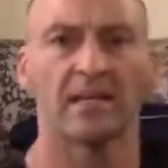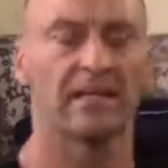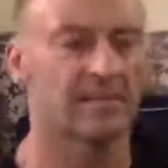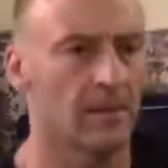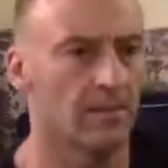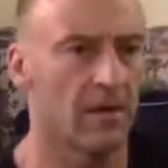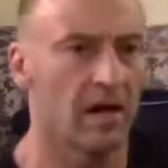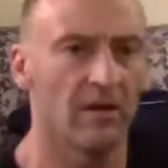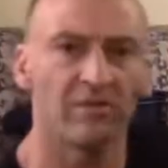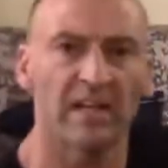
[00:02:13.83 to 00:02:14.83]
some
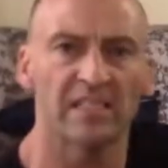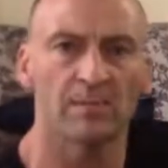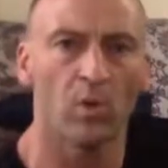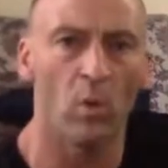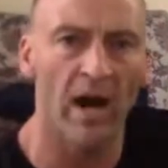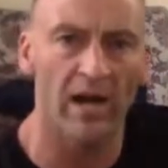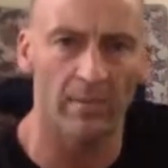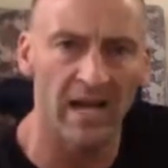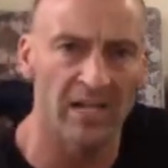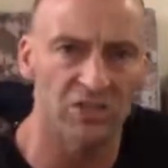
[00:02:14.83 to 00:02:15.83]
flexible wire
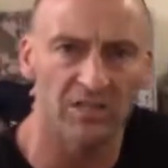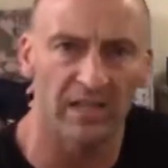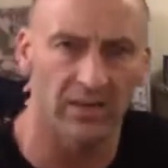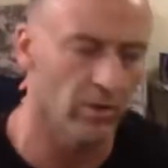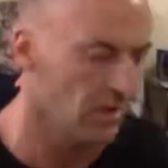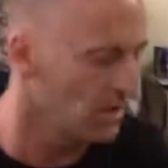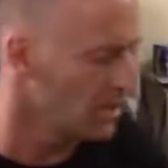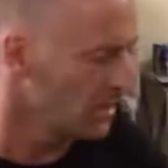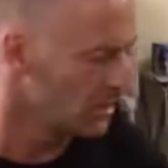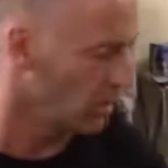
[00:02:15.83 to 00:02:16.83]
mesh that they were
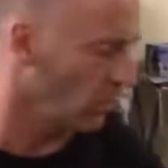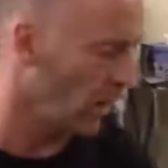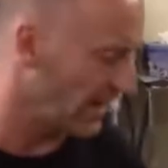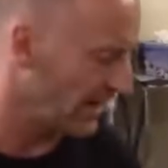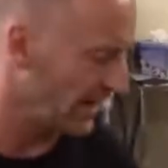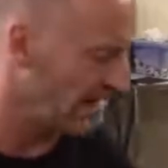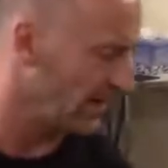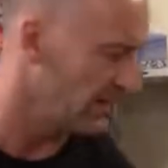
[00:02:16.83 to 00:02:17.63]
sort of winding in